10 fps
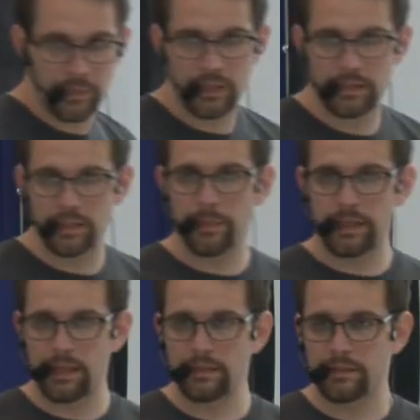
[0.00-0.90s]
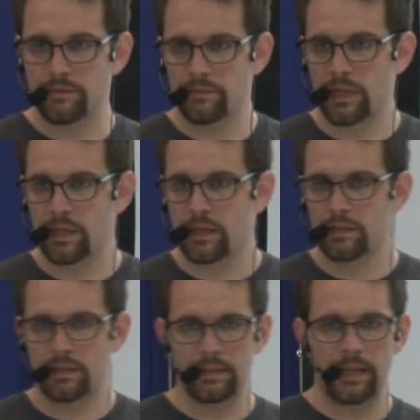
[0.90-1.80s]
Does this make sense?
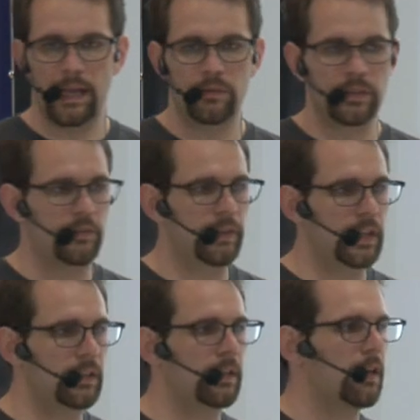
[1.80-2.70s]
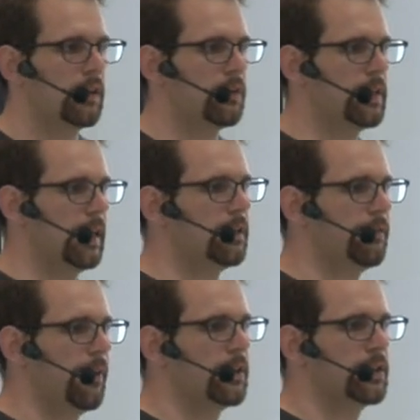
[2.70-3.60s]
So this is how you intervene. You take the
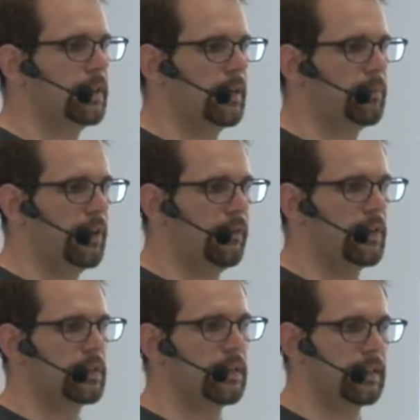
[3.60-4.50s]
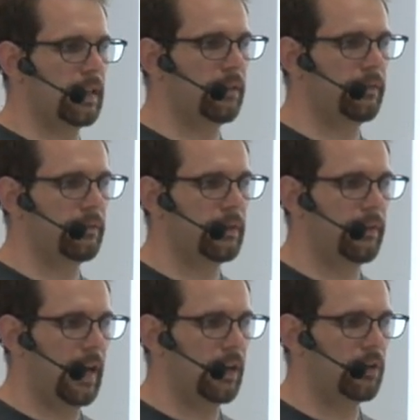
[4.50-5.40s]
function that previously set the
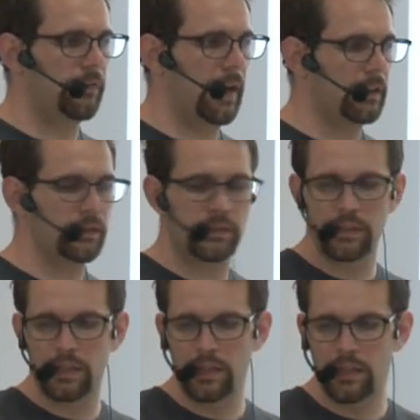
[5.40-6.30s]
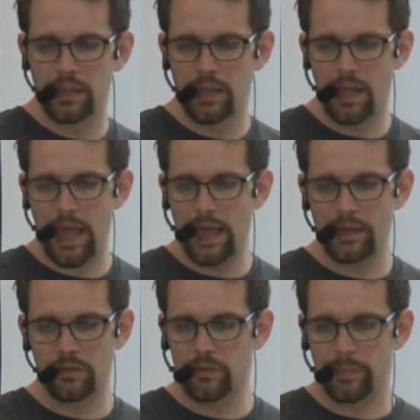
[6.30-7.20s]
value of x,
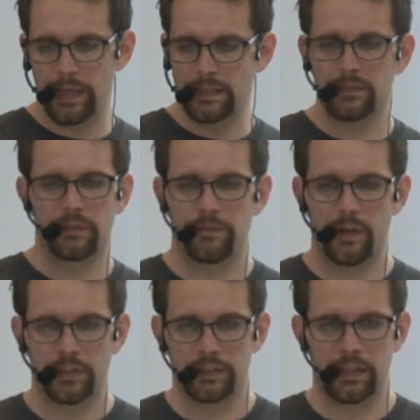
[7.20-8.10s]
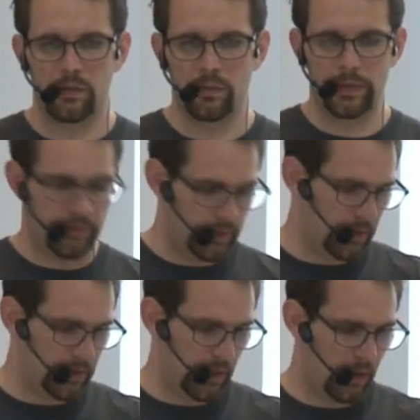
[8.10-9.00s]
and you replace it with a function that always
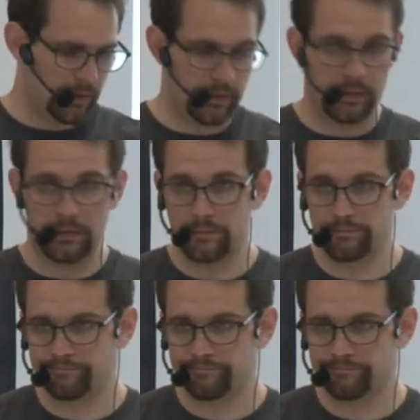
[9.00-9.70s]
returns a constant.